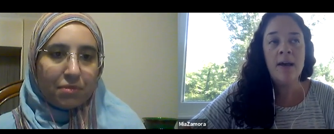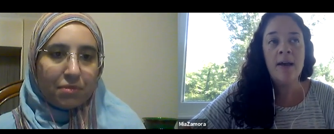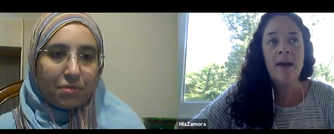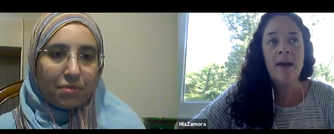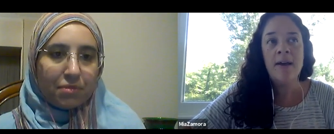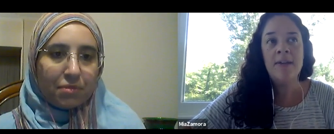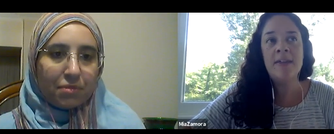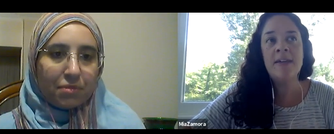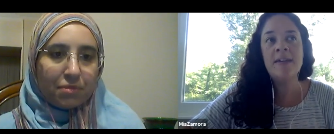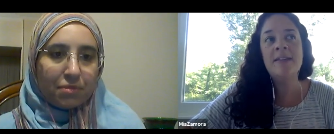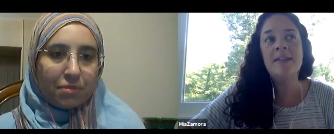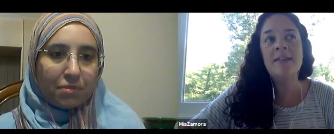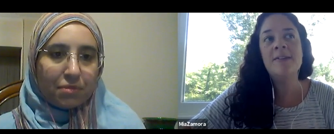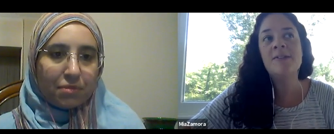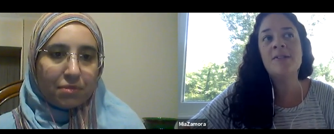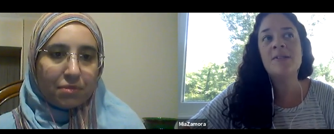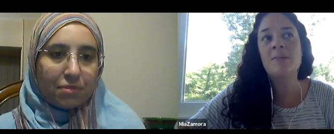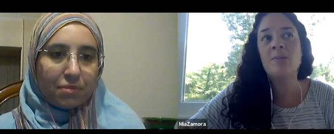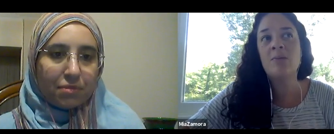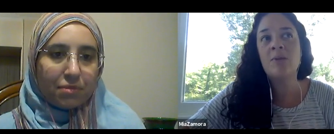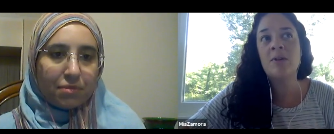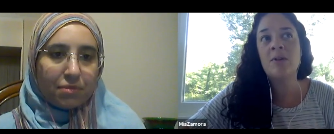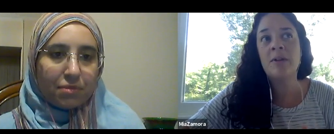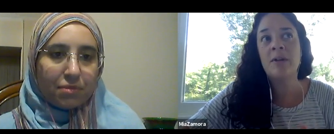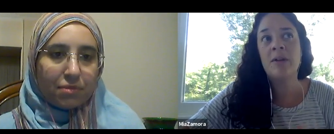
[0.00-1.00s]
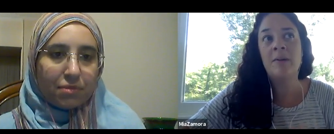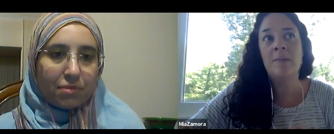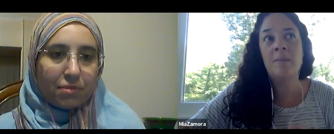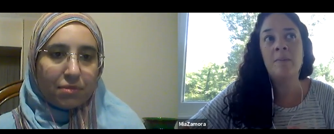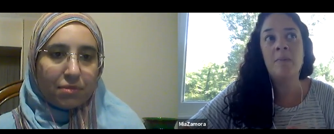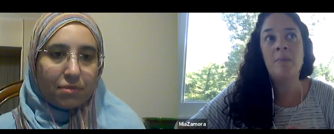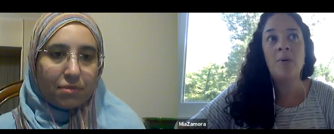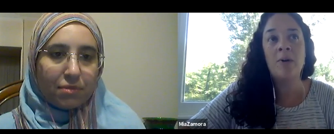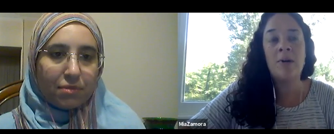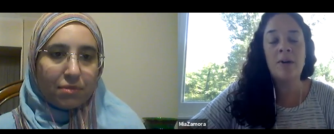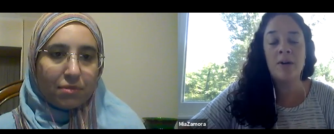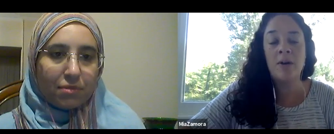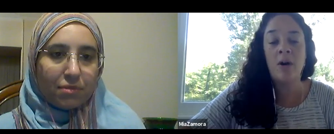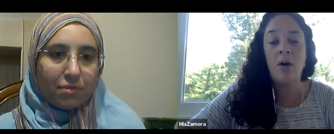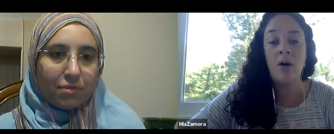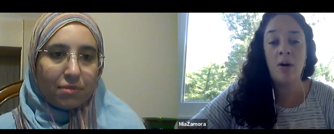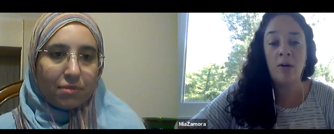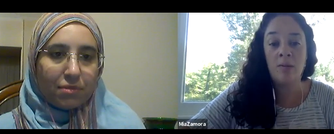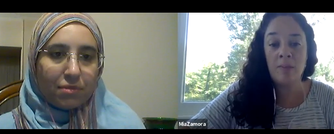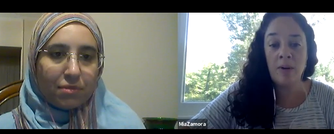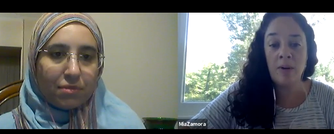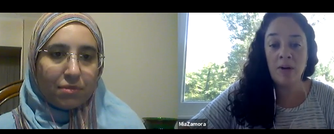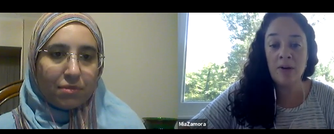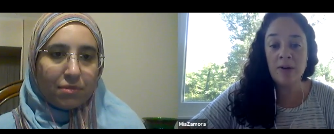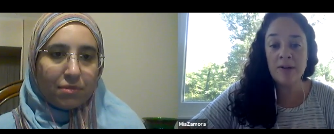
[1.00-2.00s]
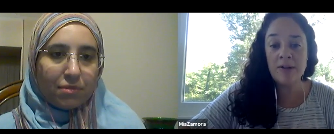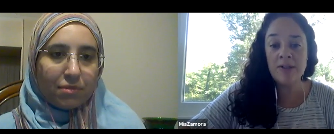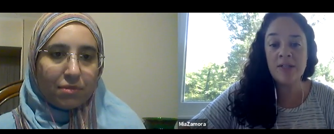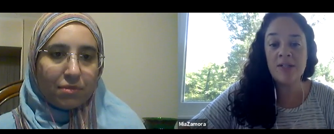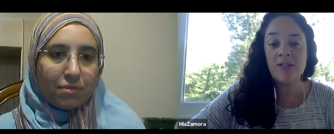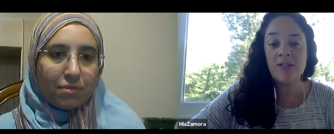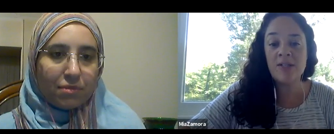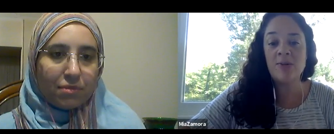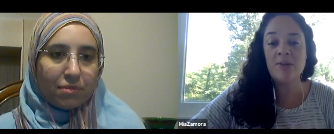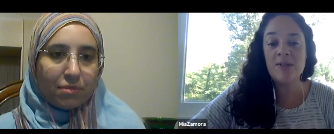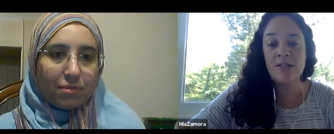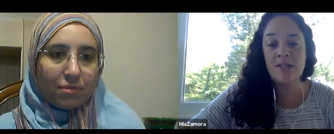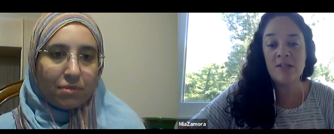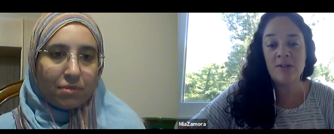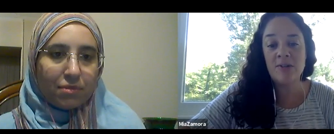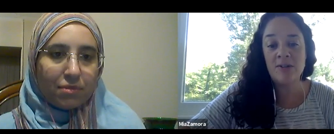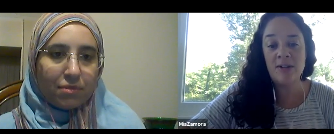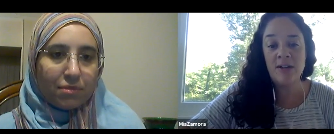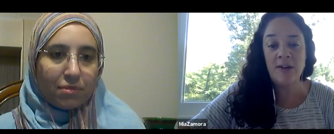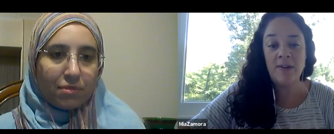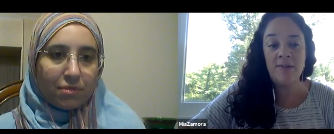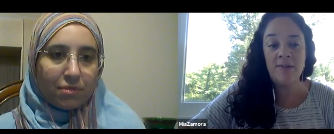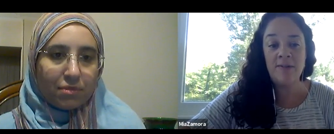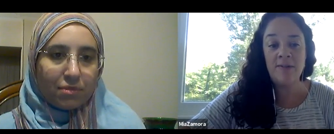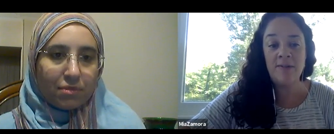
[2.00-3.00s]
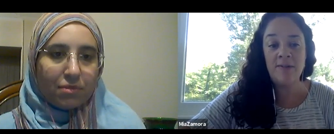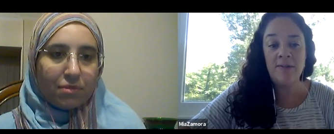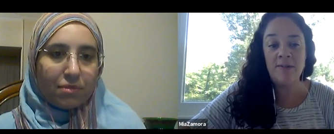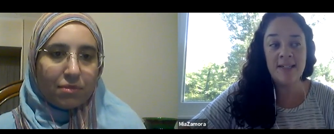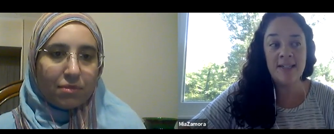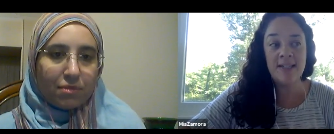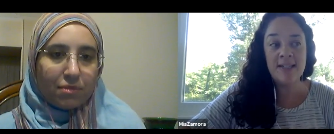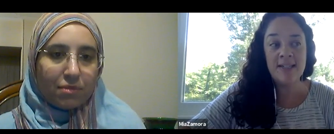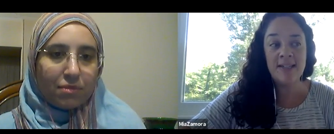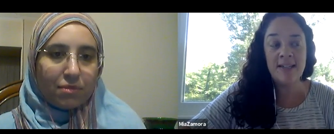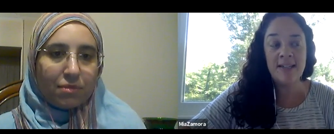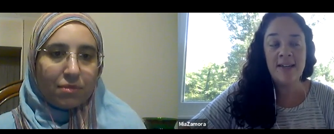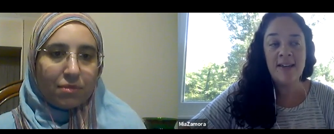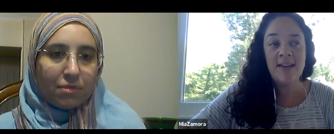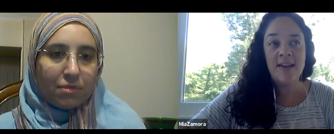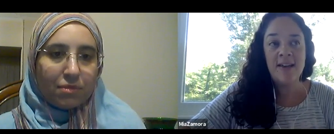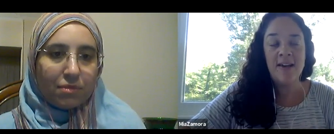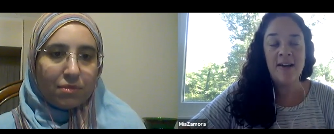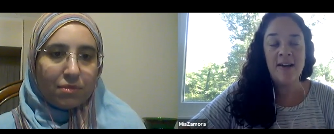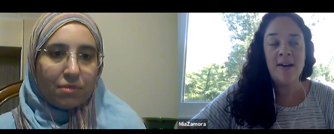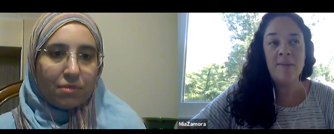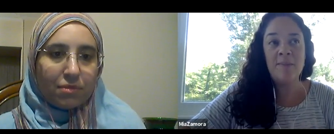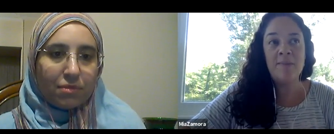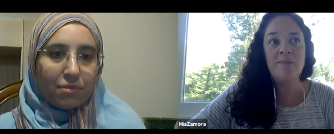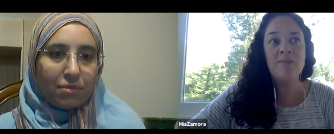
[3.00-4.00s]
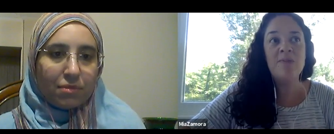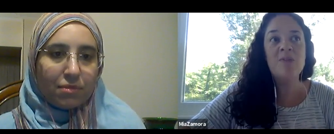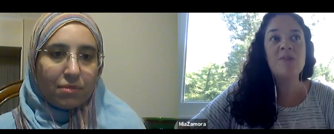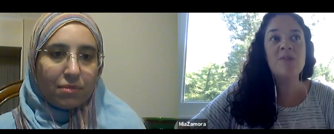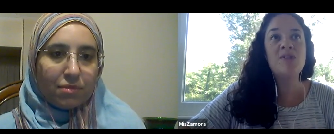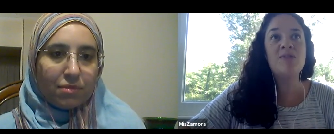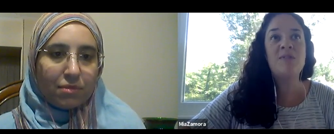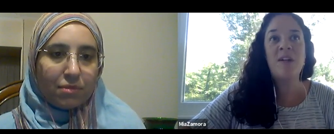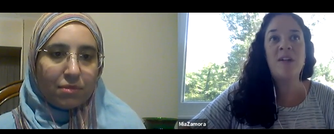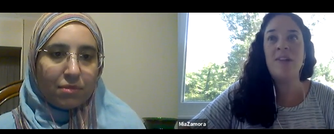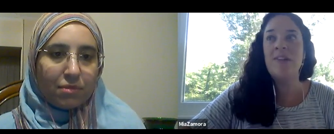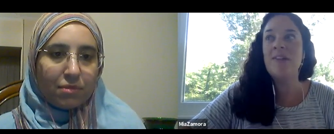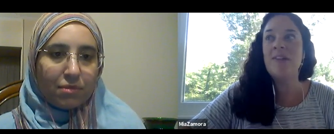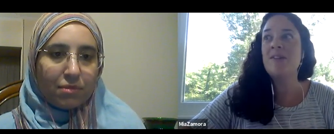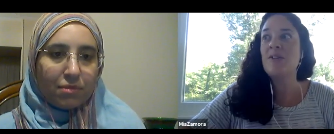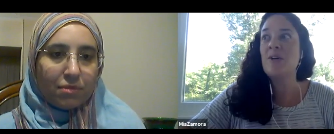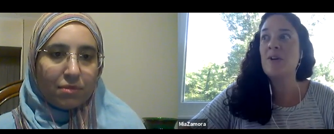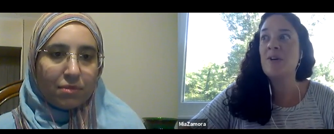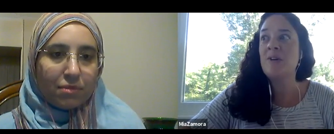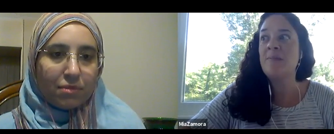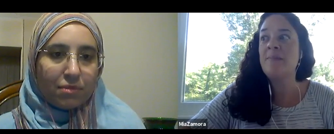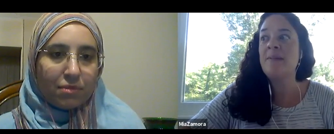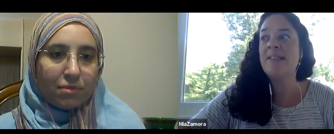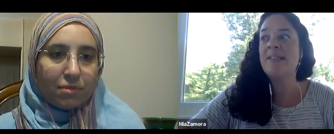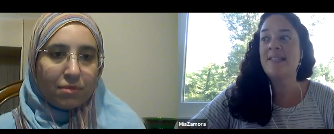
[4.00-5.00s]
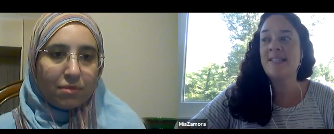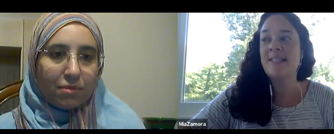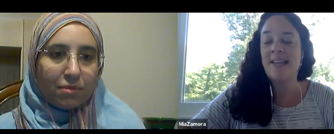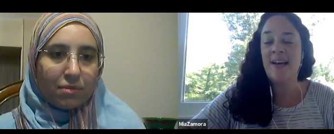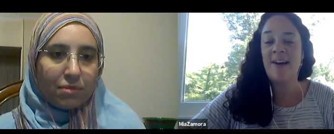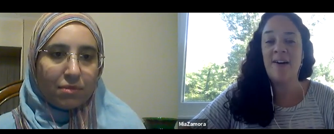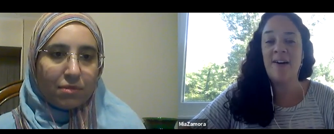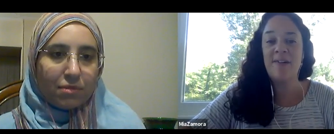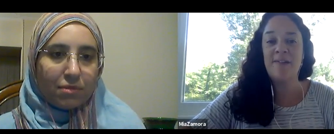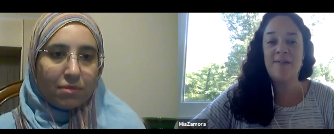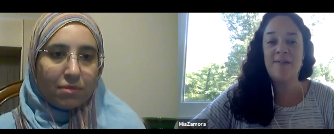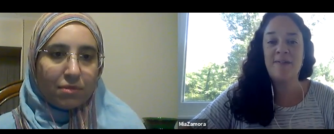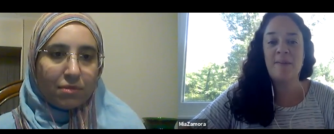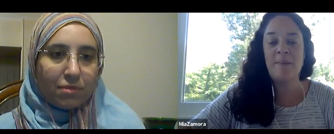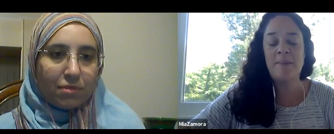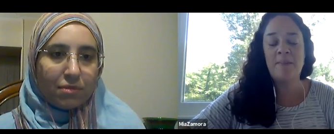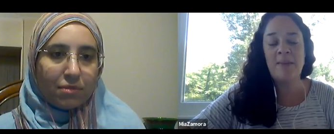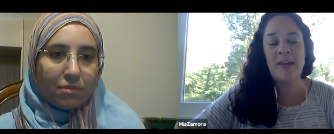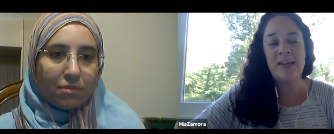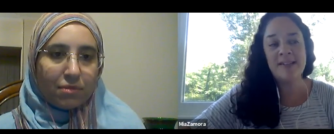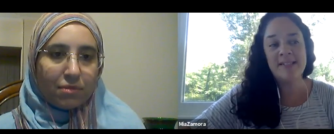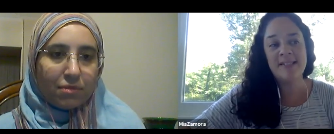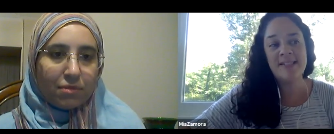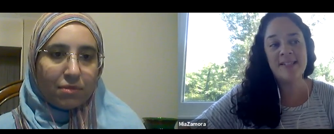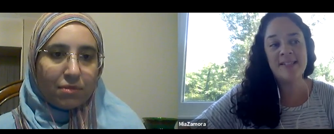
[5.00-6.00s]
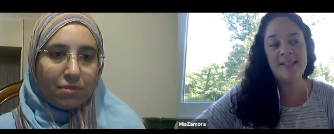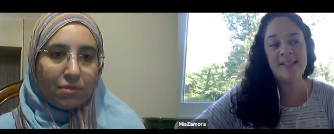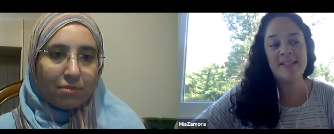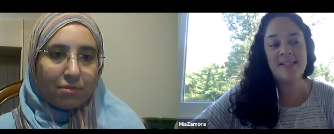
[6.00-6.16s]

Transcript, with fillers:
Speaker 1: I think there's some really important hallmarks to a studio visit um, first of all, the term itself makes it